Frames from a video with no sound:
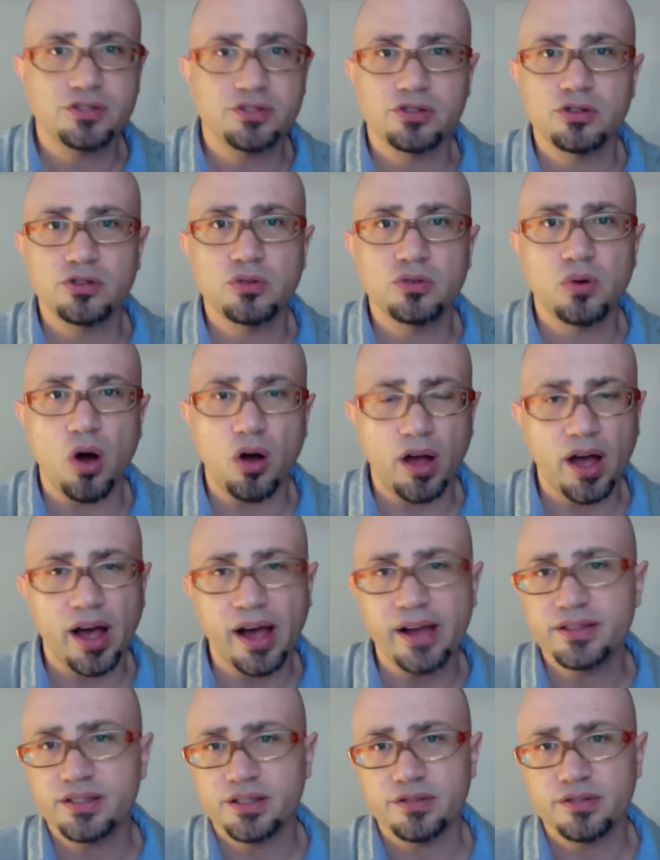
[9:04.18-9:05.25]
to all
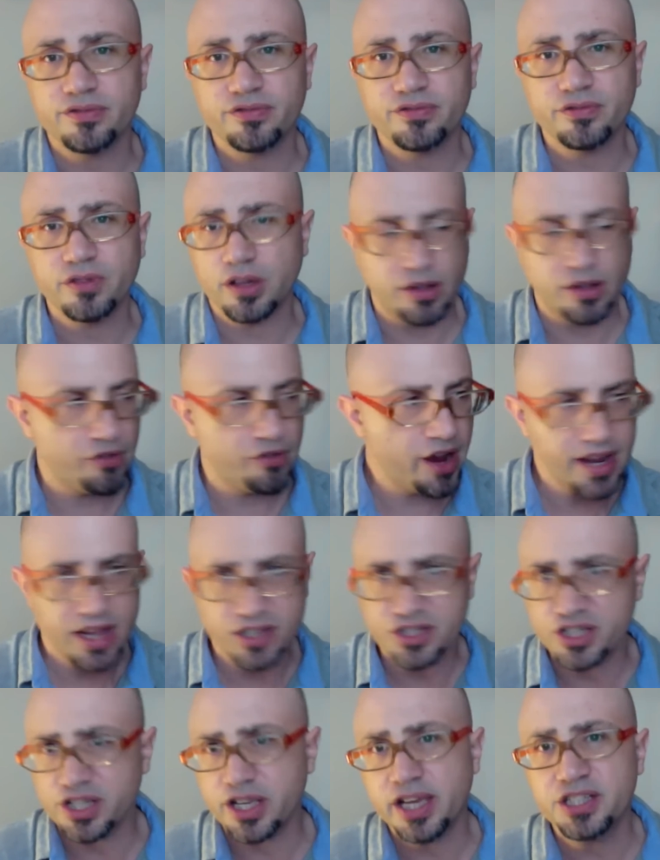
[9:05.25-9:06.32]
kinds of great
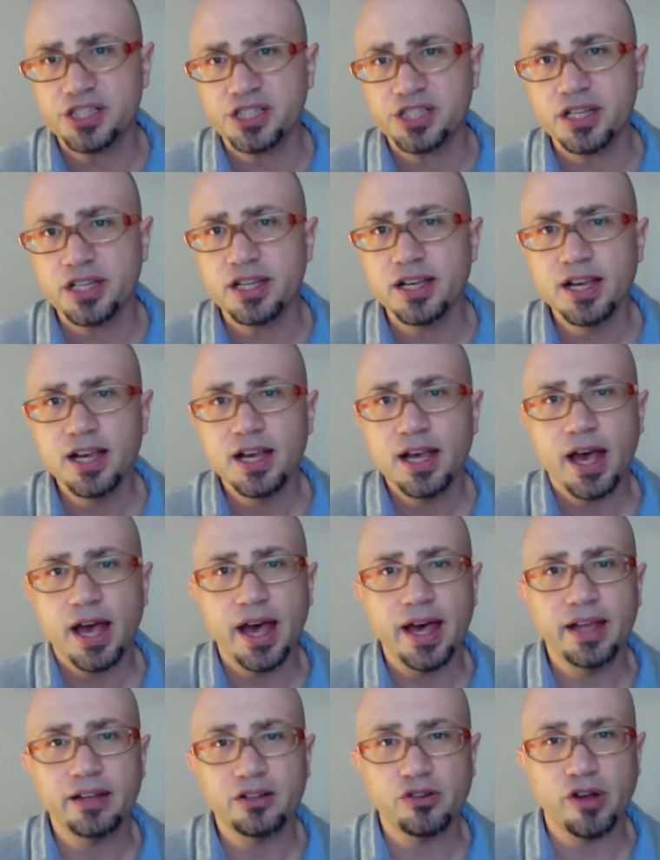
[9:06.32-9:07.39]
education
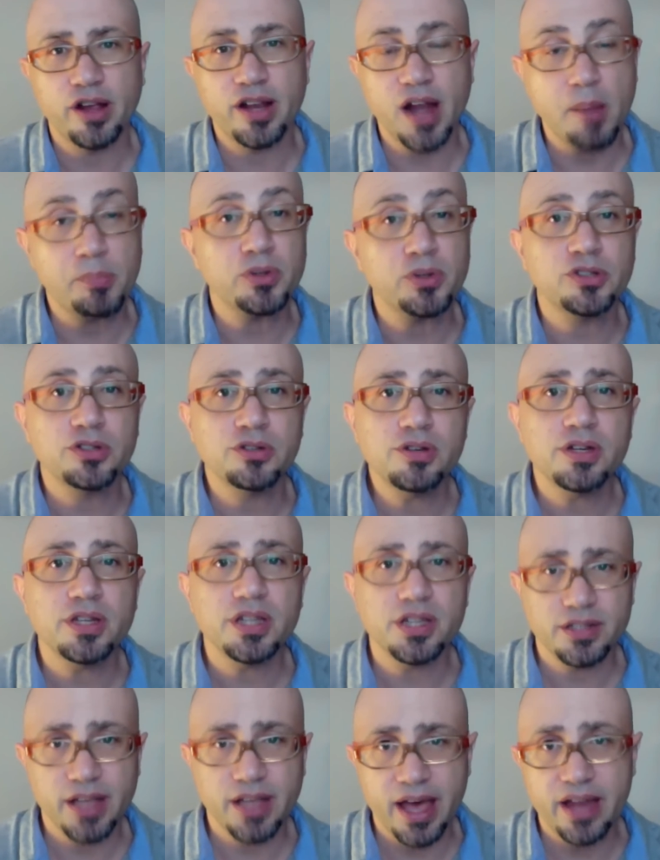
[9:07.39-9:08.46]
and great
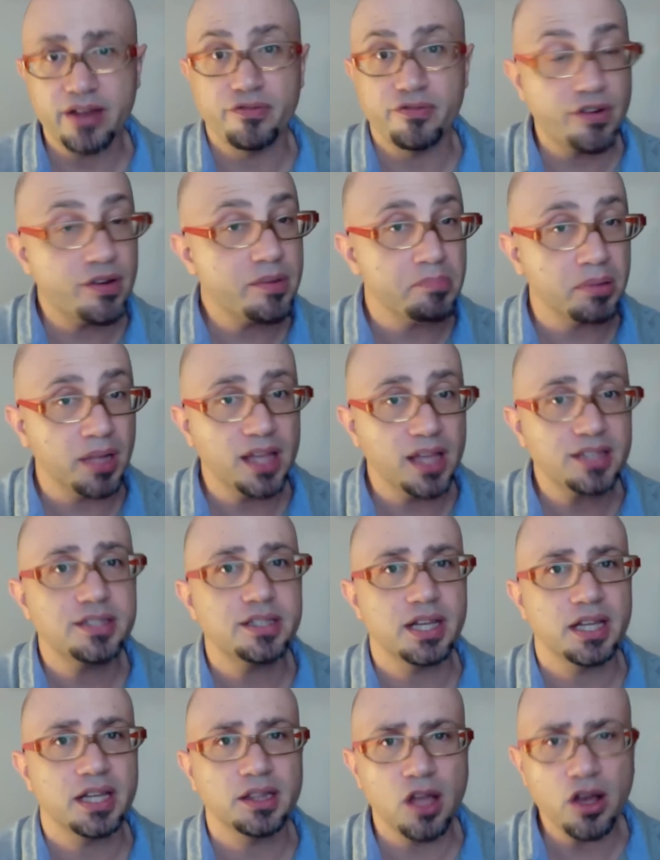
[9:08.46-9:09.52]
opportunities. I had a very blessed
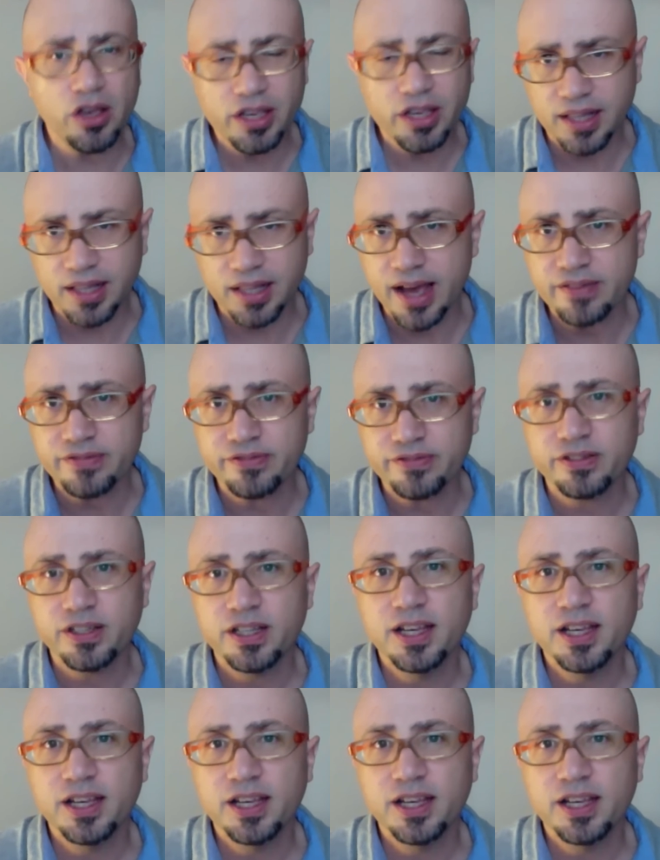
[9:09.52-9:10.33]
and lucky life.